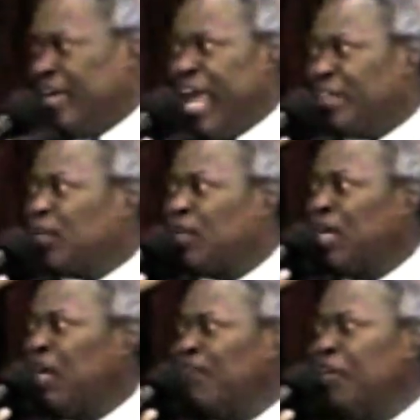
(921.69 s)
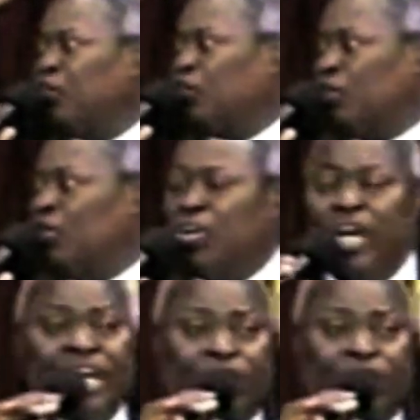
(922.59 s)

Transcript: he has given to you.